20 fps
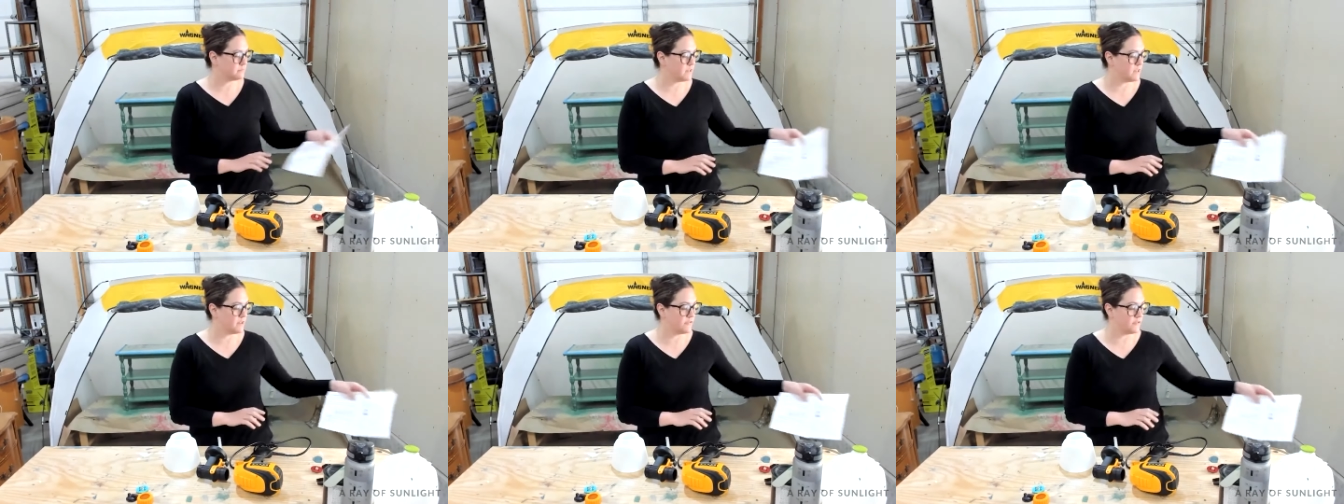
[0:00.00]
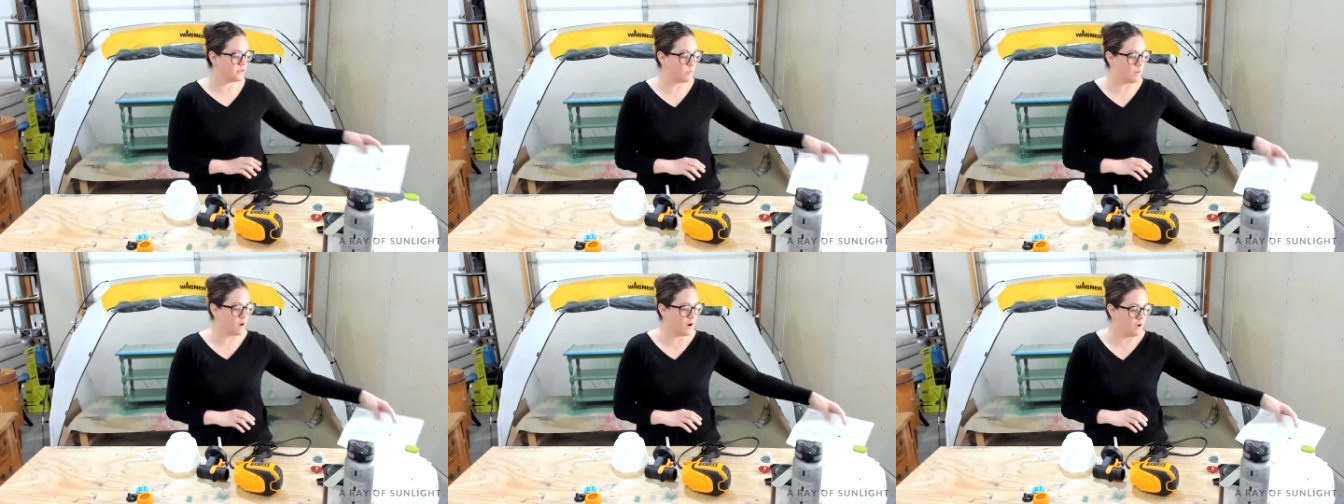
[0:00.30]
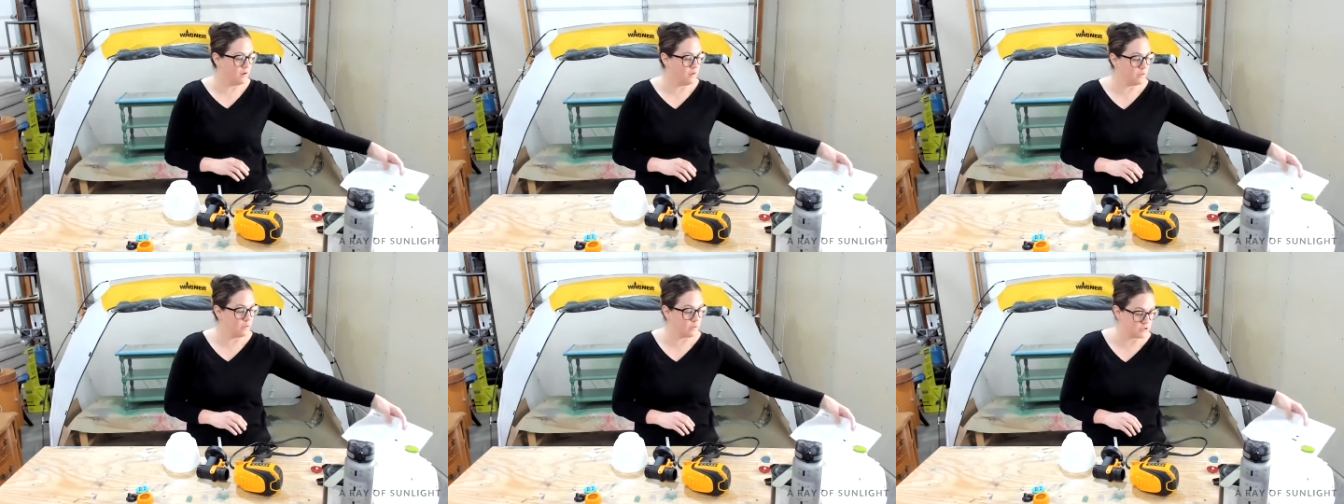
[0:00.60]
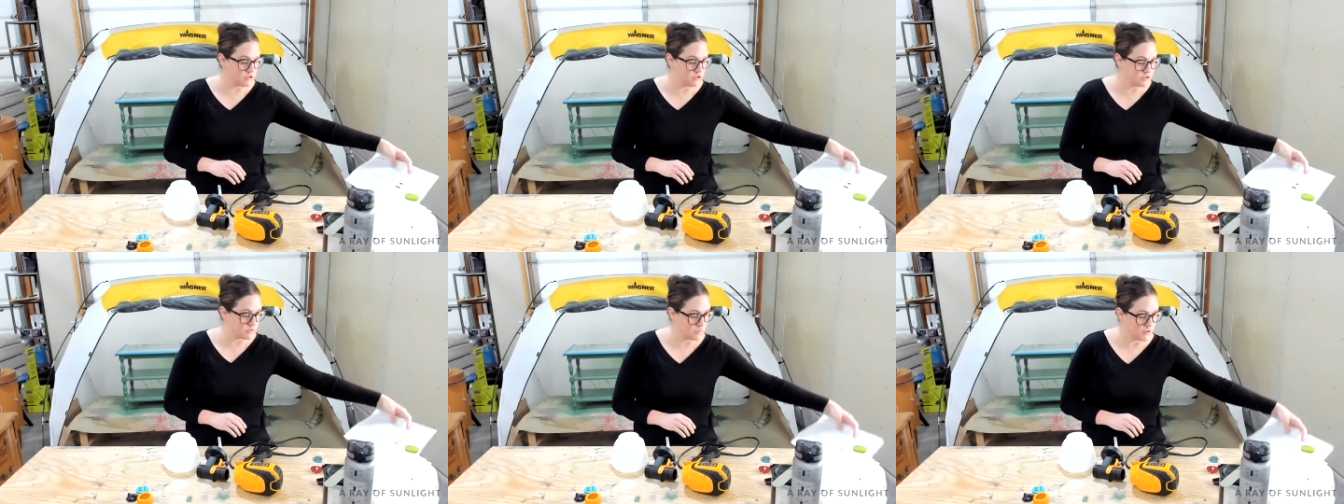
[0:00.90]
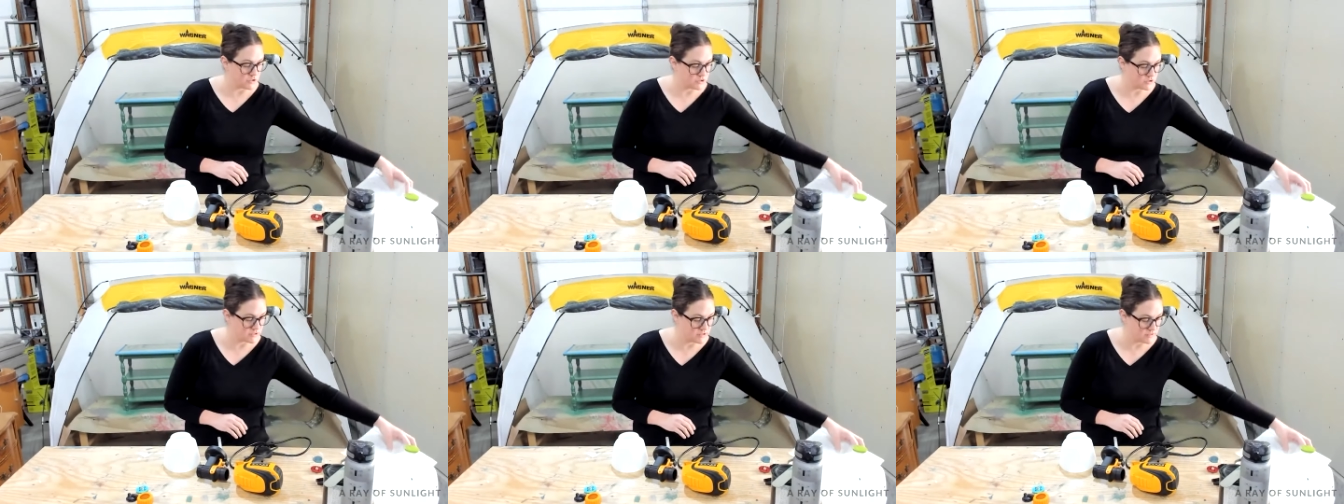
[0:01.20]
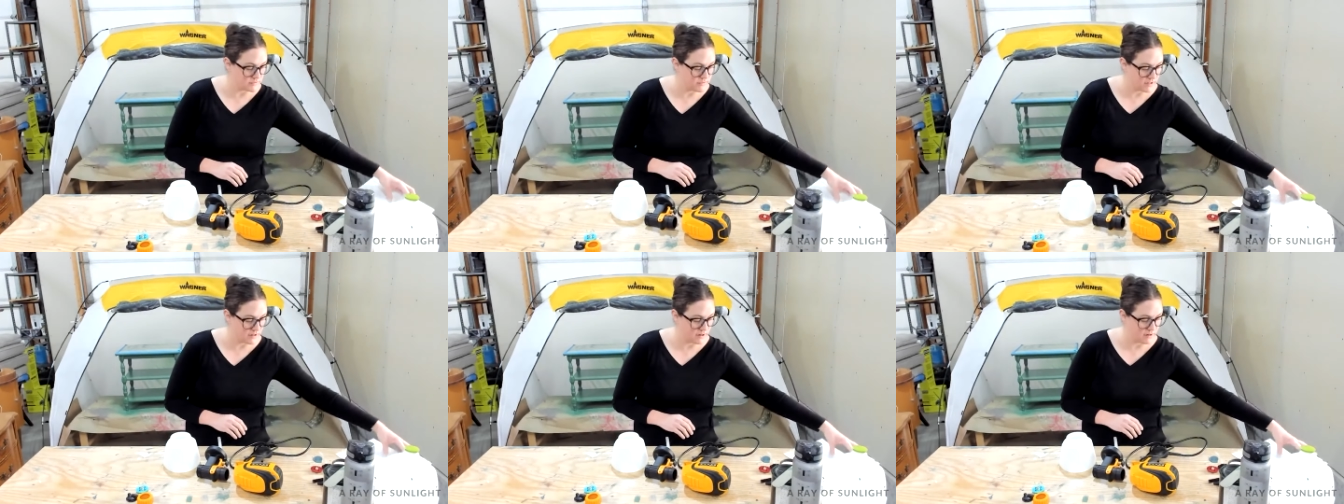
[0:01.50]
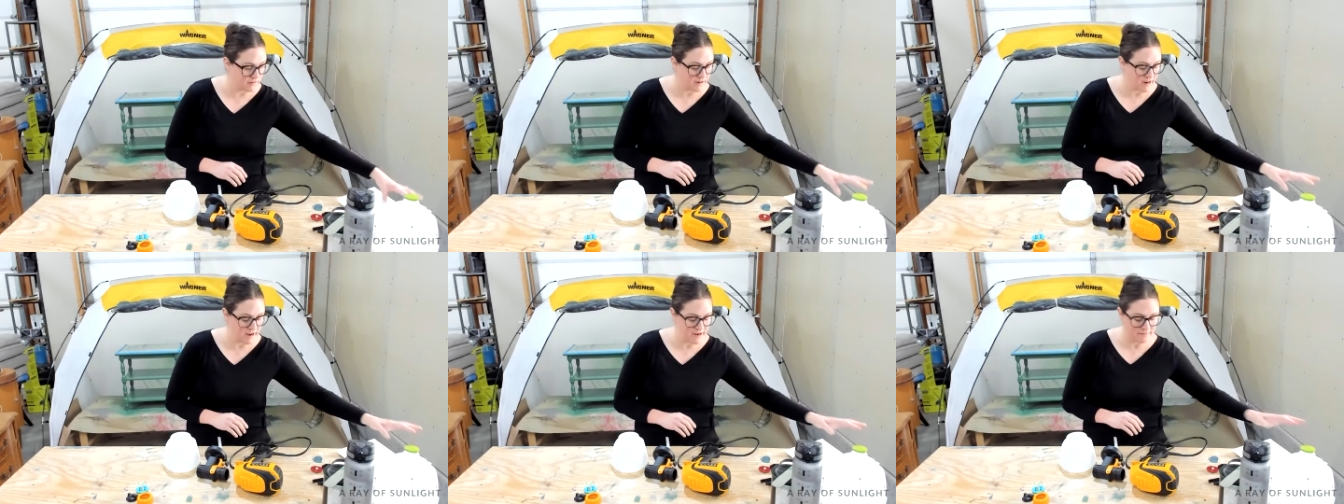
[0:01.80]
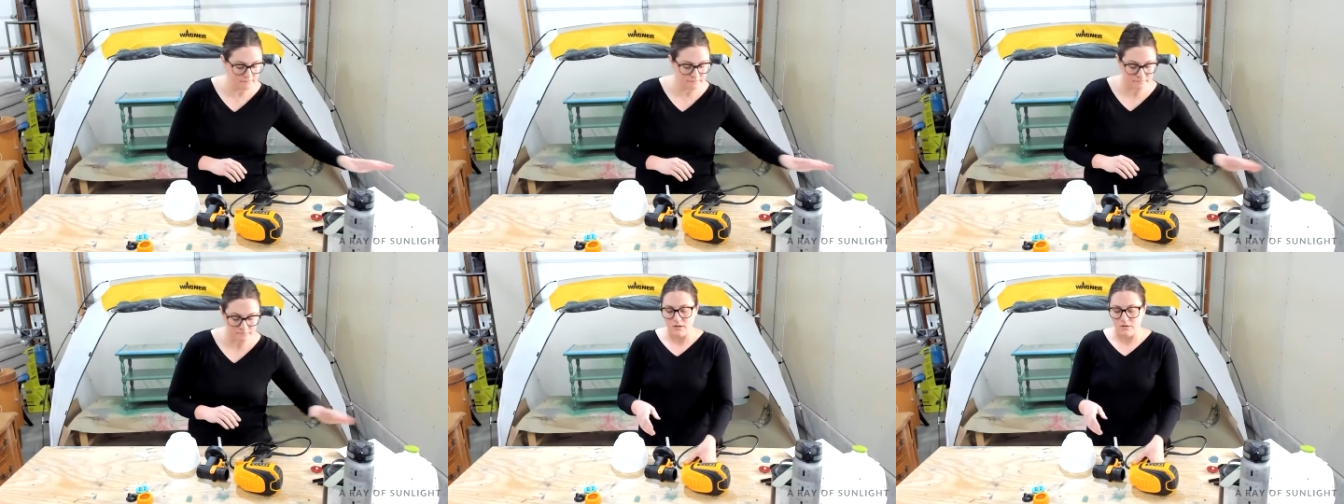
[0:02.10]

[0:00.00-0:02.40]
if you want, or just watch this video, right?